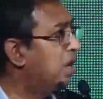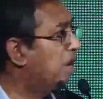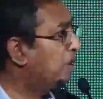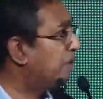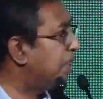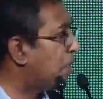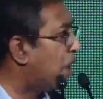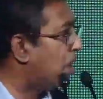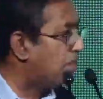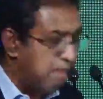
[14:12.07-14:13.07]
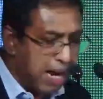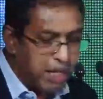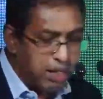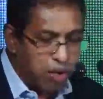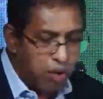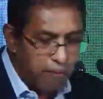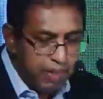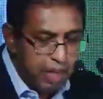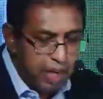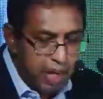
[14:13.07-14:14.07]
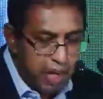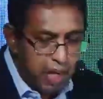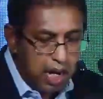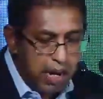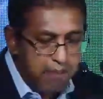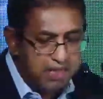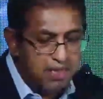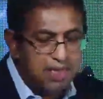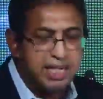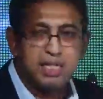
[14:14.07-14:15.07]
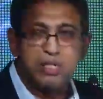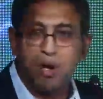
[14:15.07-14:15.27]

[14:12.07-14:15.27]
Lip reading: What we call micro MNCs,